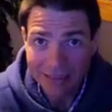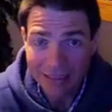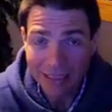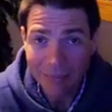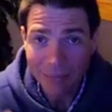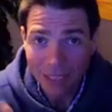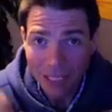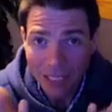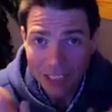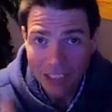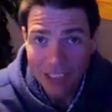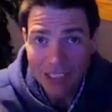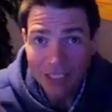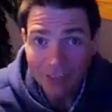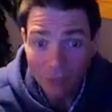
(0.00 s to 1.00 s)
and I'm
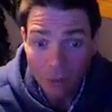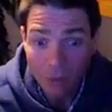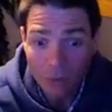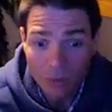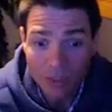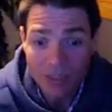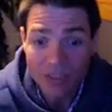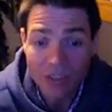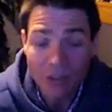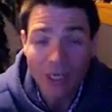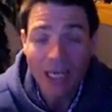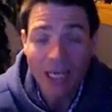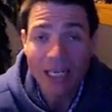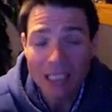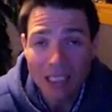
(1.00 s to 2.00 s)
conscious of, oh, there's
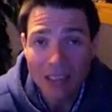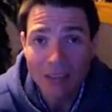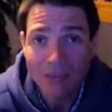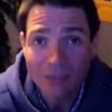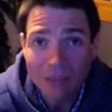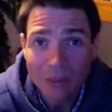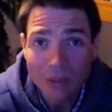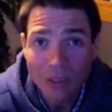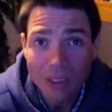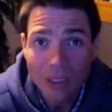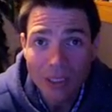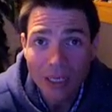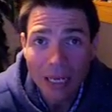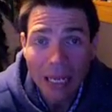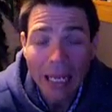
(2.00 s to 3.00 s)
trash on the
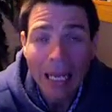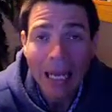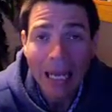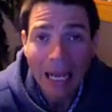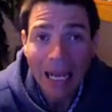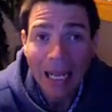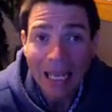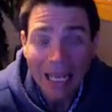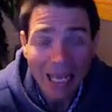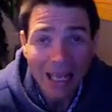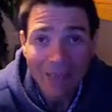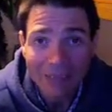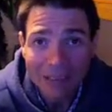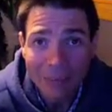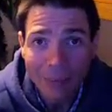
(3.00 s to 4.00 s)
floor, I
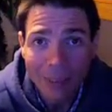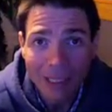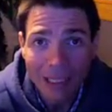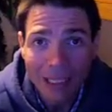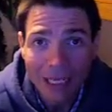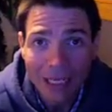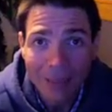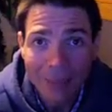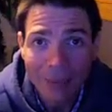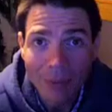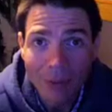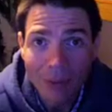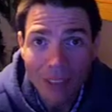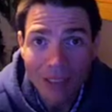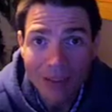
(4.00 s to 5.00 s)
have to pick it up,
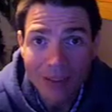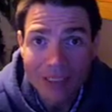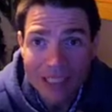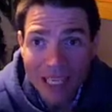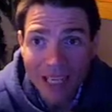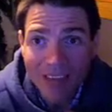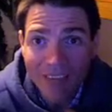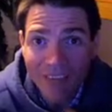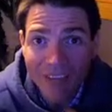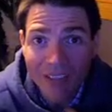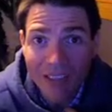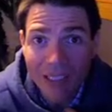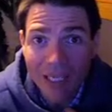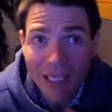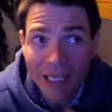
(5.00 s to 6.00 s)
or else I
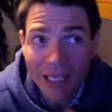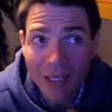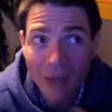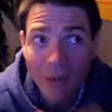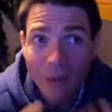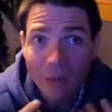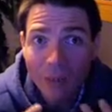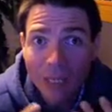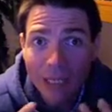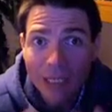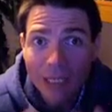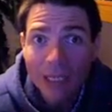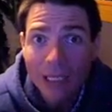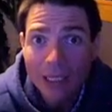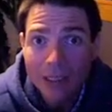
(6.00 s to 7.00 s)
feel like, oh my
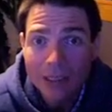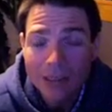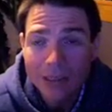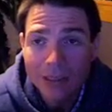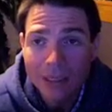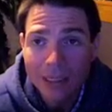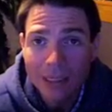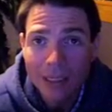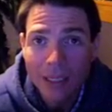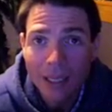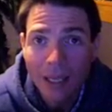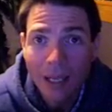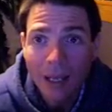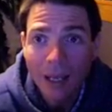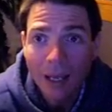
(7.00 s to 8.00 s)
gosh, like,
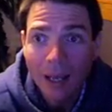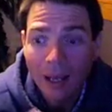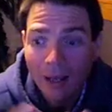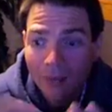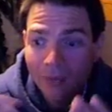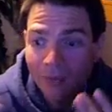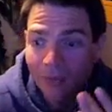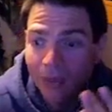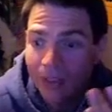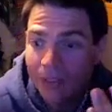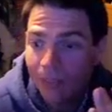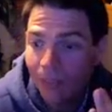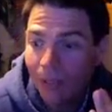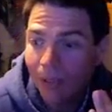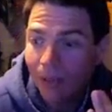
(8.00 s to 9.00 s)

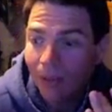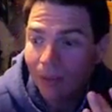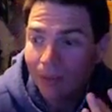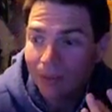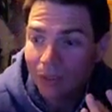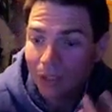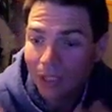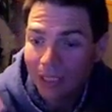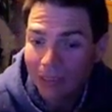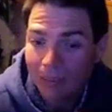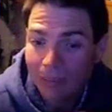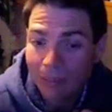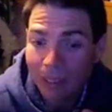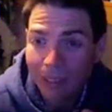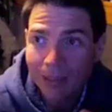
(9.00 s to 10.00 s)
there's Paul trying to
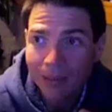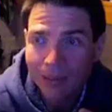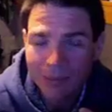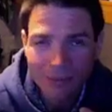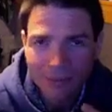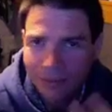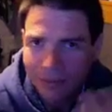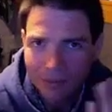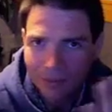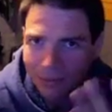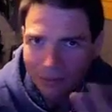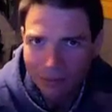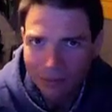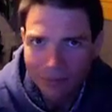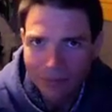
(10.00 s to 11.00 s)
be better.
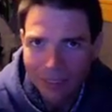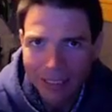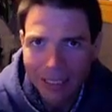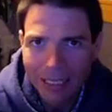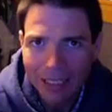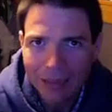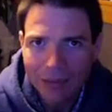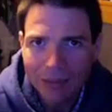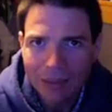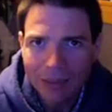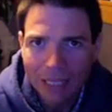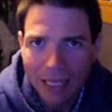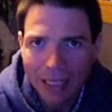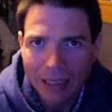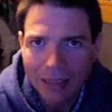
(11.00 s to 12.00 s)
No, I can't do
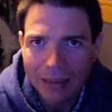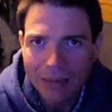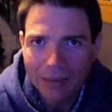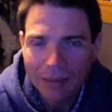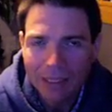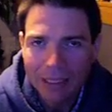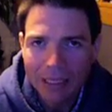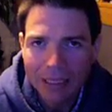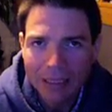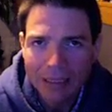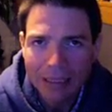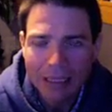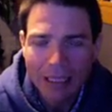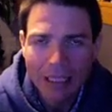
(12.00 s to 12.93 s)
that, okay?